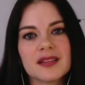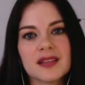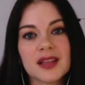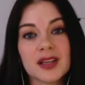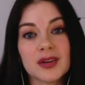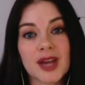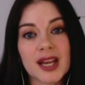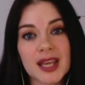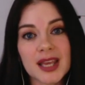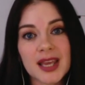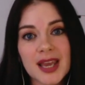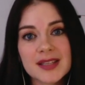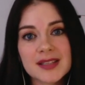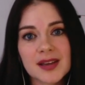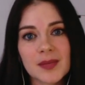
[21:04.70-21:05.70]
the United
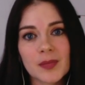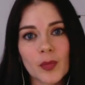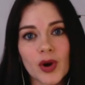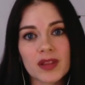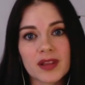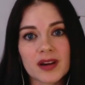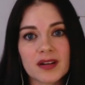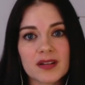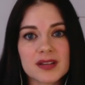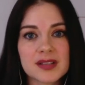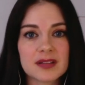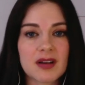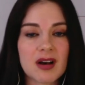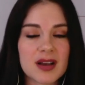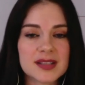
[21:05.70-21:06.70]
Kingdom, where there is
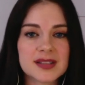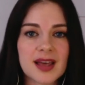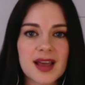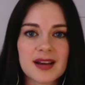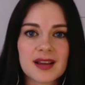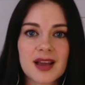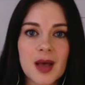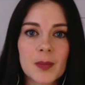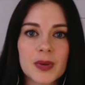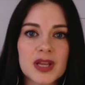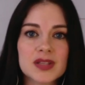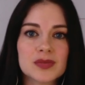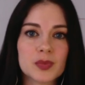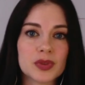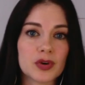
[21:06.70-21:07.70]
laws that
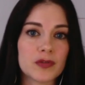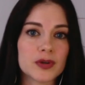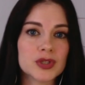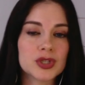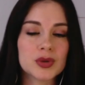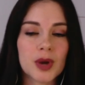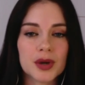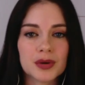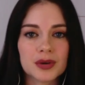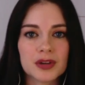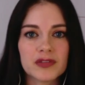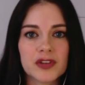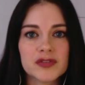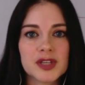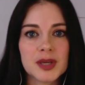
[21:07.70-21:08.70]
companies with over
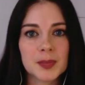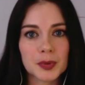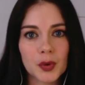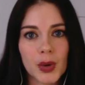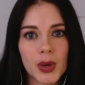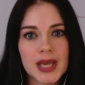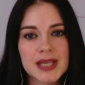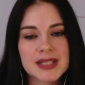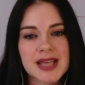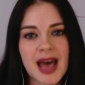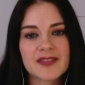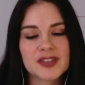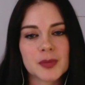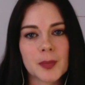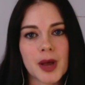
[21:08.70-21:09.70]
250 employees
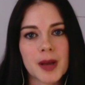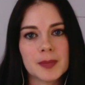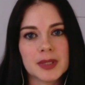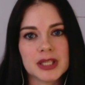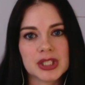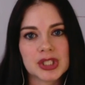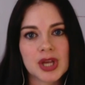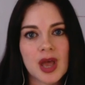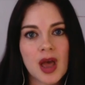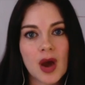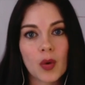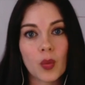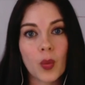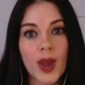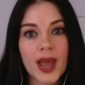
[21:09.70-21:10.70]
have to publish
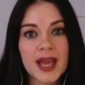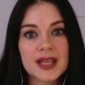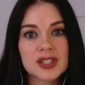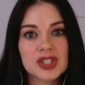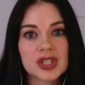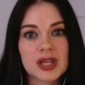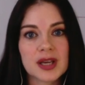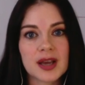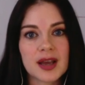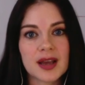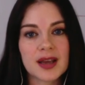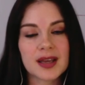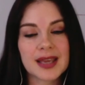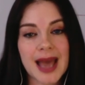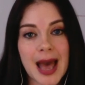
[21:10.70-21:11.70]
wage
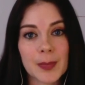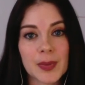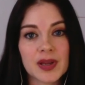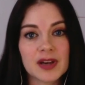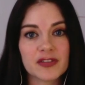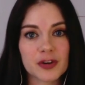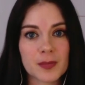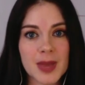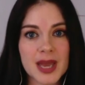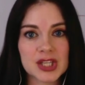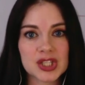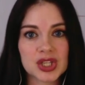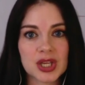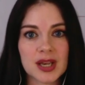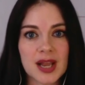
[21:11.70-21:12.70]
gap
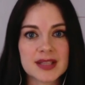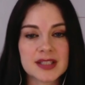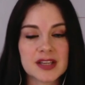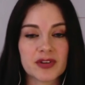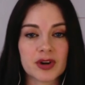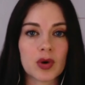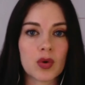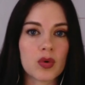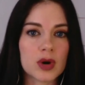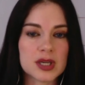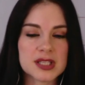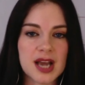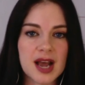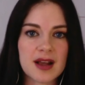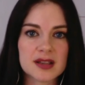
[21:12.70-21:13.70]
information at different
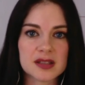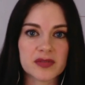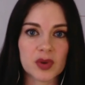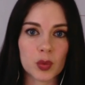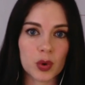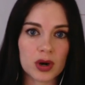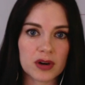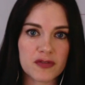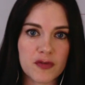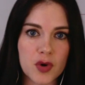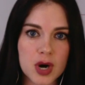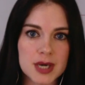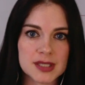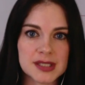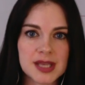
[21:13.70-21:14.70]
quartiles of the
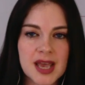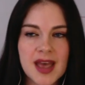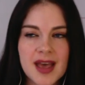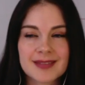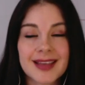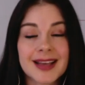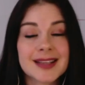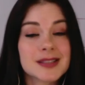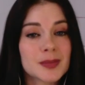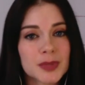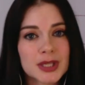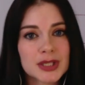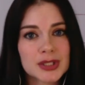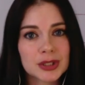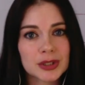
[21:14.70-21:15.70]
workforce. That's
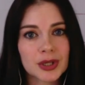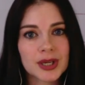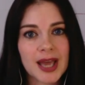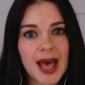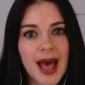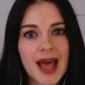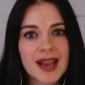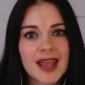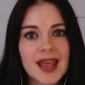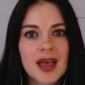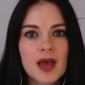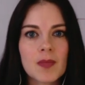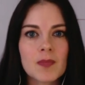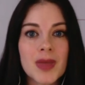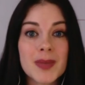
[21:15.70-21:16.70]
something to look at.
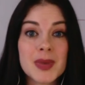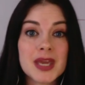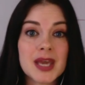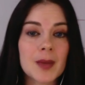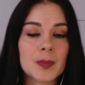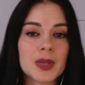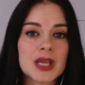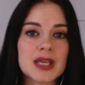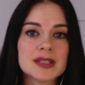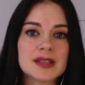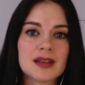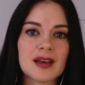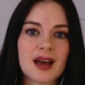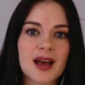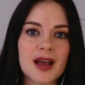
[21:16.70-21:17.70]
Maybe companies
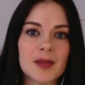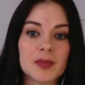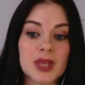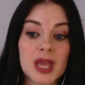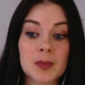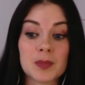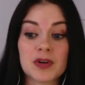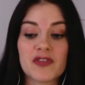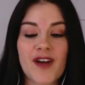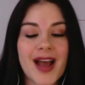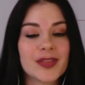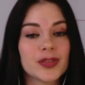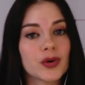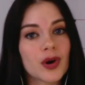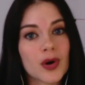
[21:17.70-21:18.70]
can
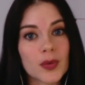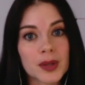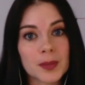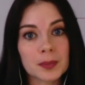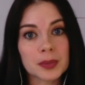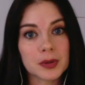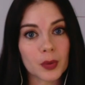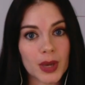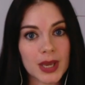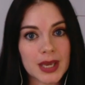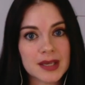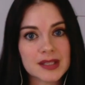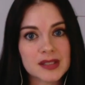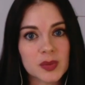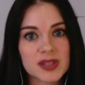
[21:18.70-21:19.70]
provide their own
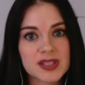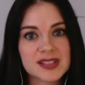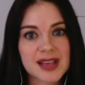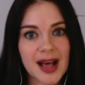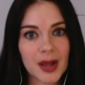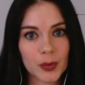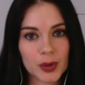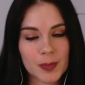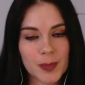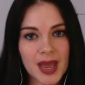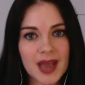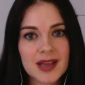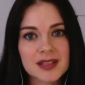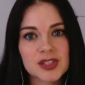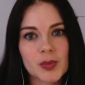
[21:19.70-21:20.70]
employees with salary
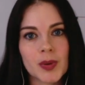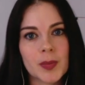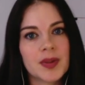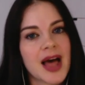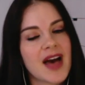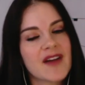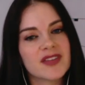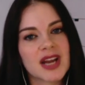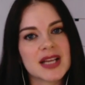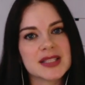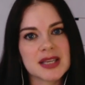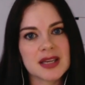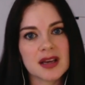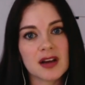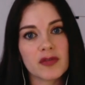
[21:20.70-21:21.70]
bands so people have an
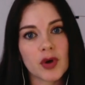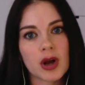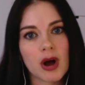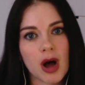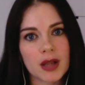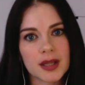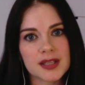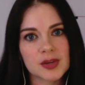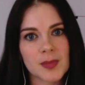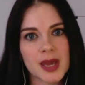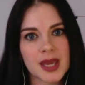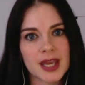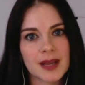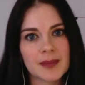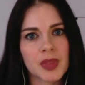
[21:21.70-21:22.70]
idea of what colleagues are
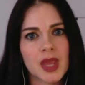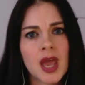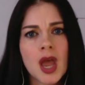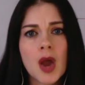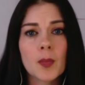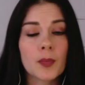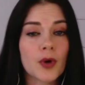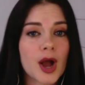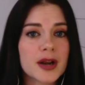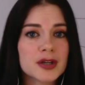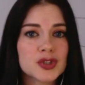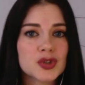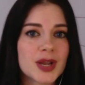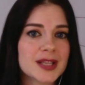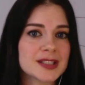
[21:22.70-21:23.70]
making.
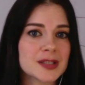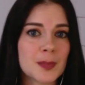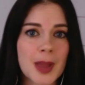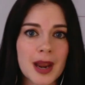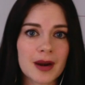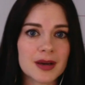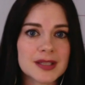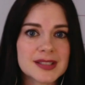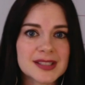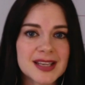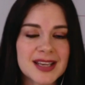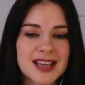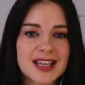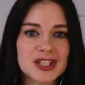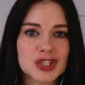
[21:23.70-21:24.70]
Broader
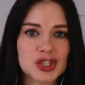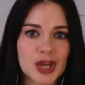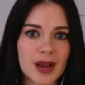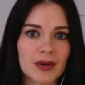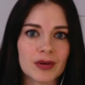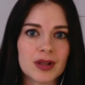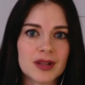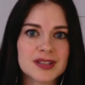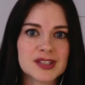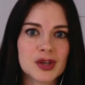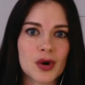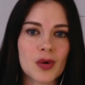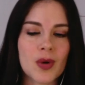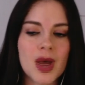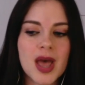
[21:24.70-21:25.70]
transparency in general.
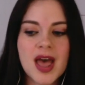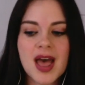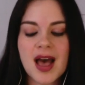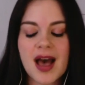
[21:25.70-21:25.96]
So,